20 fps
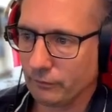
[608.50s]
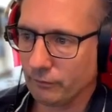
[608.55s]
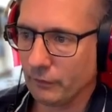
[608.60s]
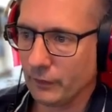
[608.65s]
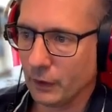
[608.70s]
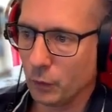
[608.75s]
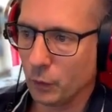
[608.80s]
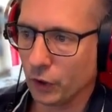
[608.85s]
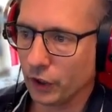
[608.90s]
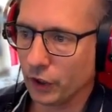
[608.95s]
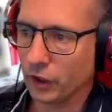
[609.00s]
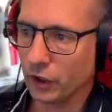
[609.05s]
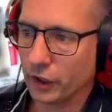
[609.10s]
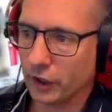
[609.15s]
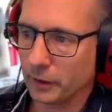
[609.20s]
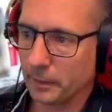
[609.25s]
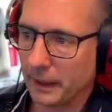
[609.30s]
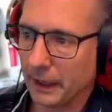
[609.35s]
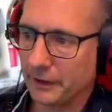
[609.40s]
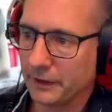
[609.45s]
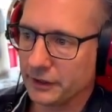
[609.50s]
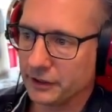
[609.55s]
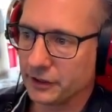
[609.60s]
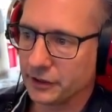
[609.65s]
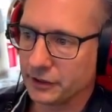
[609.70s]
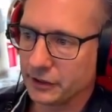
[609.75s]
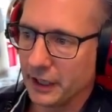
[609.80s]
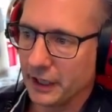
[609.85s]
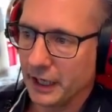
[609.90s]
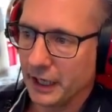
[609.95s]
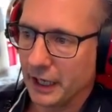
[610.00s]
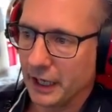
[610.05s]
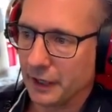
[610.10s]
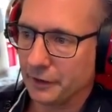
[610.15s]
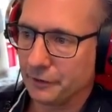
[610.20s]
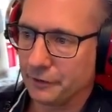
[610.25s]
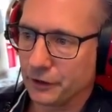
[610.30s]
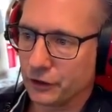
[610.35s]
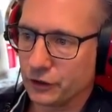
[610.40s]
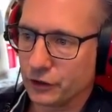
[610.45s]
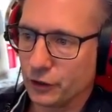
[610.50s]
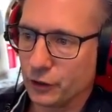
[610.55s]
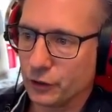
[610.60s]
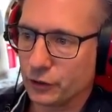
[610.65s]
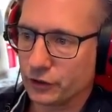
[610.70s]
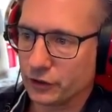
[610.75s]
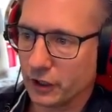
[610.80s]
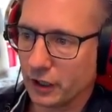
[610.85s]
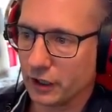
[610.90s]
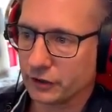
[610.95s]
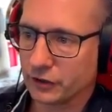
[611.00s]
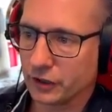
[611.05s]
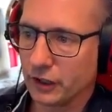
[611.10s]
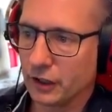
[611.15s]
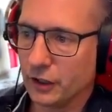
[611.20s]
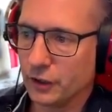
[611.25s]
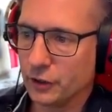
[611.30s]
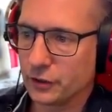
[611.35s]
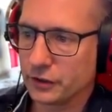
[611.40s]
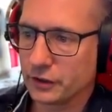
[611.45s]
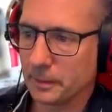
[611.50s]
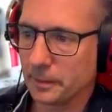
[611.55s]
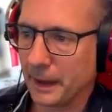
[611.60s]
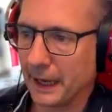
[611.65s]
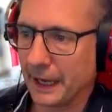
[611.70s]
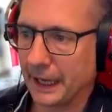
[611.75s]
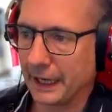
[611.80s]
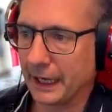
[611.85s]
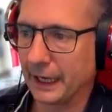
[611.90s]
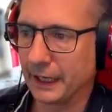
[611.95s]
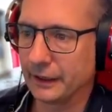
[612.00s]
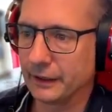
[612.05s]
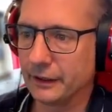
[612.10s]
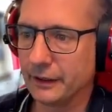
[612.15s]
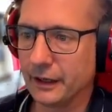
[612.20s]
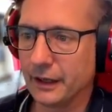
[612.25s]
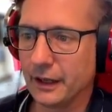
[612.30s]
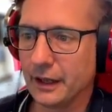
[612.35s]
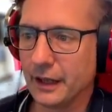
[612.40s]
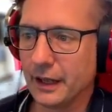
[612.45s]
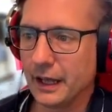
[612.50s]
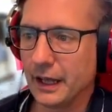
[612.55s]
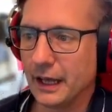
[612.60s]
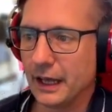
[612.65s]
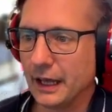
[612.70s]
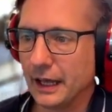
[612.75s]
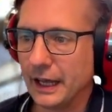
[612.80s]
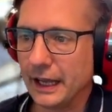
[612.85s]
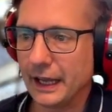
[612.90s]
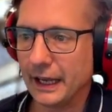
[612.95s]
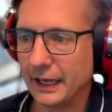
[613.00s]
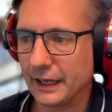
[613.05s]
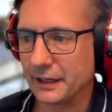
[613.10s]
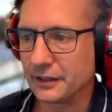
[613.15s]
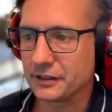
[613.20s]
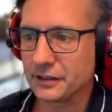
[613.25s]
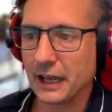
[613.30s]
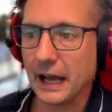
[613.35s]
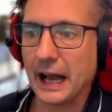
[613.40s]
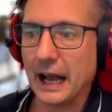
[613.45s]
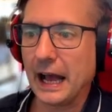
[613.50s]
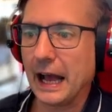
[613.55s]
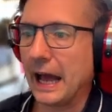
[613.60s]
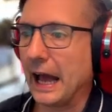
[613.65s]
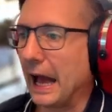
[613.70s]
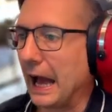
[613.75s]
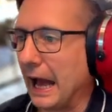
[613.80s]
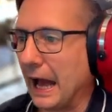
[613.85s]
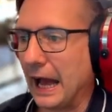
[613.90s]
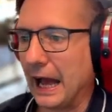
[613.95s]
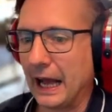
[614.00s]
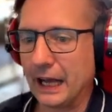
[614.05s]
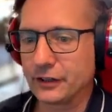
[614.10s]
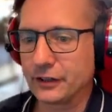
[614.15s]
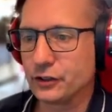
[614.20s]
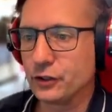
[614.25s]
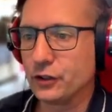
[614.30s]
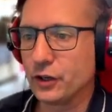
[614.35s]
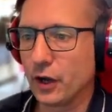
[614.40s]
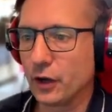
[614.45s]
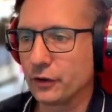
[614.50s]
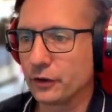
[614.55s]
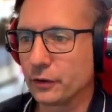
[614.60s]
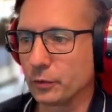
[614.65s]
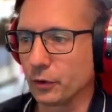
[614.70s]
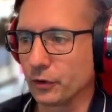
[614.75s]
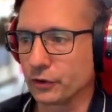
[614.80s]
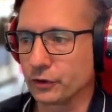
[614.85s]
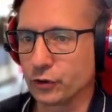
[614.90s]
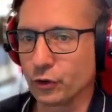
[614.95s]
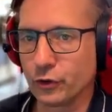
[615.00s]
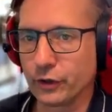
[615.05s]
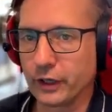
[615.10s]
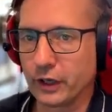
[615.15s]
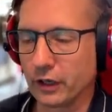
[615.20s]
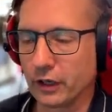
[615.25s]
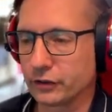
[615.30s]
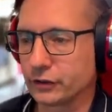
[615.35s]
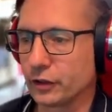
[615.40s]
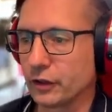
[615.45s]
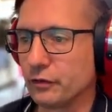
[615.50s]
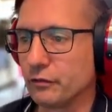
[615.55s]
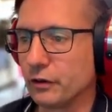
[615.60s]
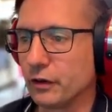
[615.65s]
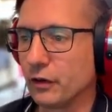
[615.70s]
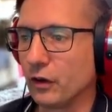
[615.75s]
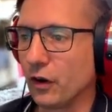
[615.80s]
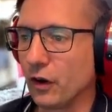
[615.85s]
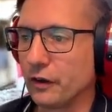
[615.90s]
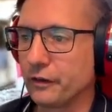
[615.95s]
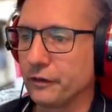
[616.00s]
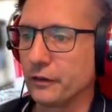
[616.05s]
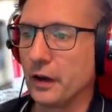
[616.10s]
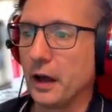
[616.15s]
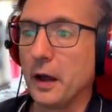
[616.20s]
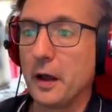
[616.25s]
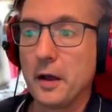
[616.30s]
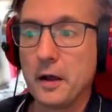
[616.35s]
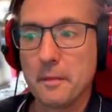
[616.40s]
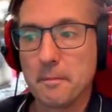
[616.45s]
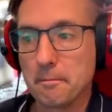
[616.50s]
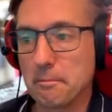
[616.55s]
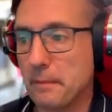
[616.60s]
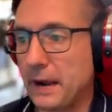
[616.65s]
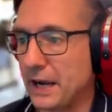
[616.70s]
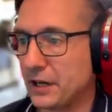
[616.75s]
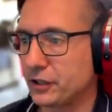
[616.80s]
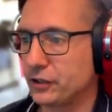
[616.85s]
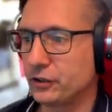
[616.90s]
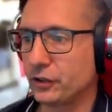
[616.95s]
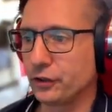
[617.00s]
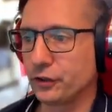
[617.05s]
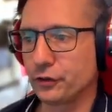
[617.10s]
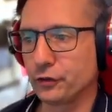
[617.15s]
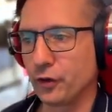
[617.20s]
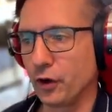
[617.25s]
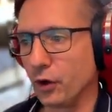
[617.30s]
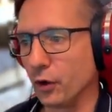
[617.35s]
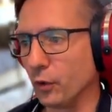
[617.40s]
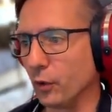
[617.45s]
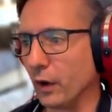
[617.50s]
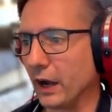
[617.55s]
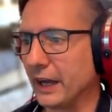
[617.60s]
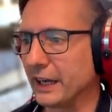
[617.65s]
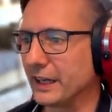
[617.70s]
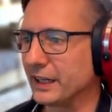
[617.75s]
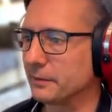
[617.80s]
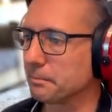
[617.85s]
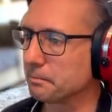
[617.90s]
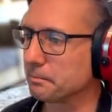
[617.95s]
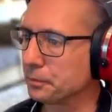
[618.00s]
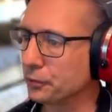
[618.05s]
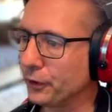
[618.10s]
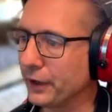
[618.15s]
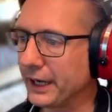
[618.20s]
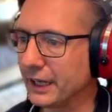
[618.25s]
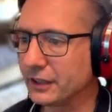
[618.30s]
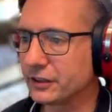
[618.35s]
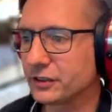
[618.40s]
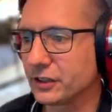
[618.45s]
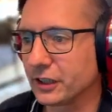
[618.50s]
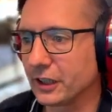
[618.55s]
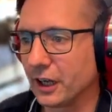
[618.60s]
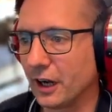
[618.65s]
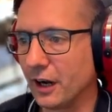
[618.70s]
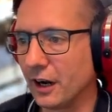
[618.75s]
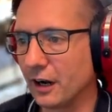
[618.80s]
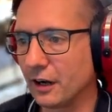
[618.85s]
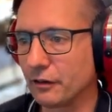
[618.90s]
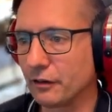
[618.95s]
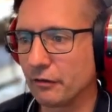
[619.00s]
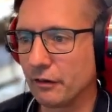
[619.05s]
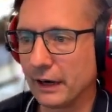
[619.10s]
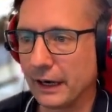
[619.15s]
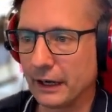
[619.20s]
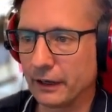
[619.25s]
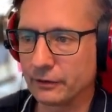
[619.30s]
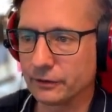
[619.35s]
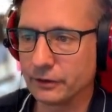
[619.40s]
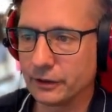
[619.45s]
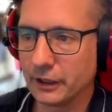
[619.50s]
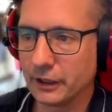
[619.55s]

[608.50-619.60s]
What I like about this is if you do start to lose the back end is, as you know that what the touring cars do in real life, mash the throttle and it brings the car around.